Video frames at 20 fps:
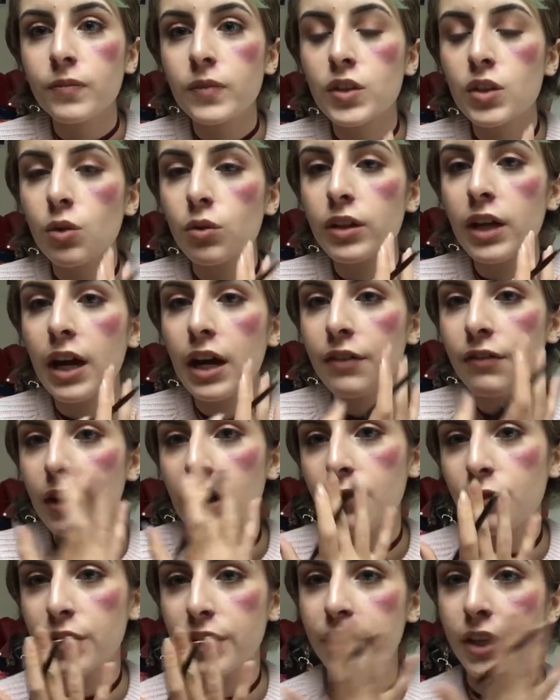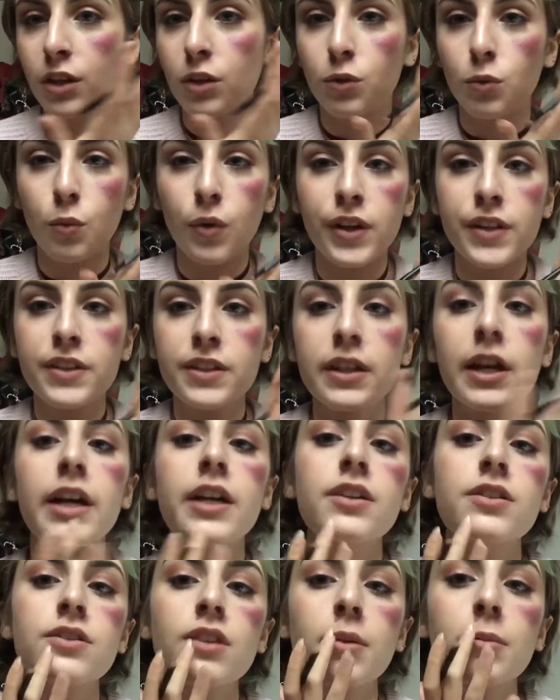don't have everything on one
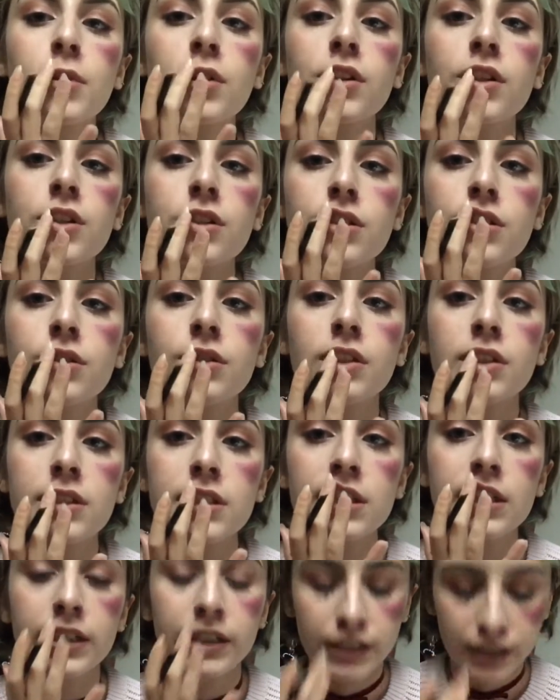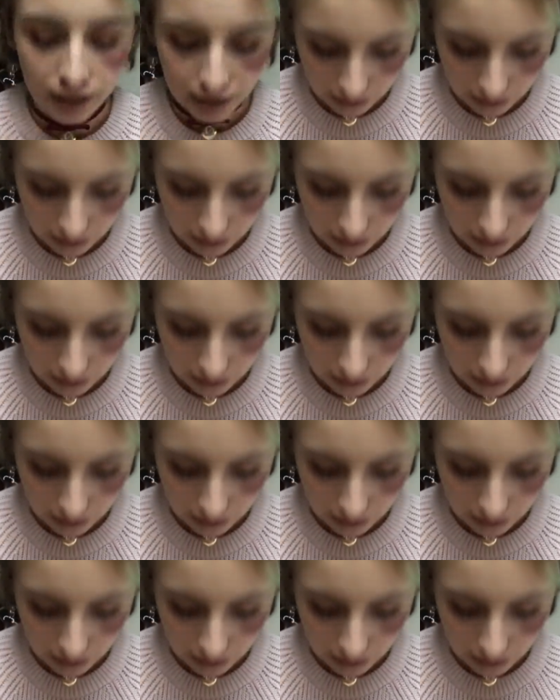side, so I'm gonna do the slit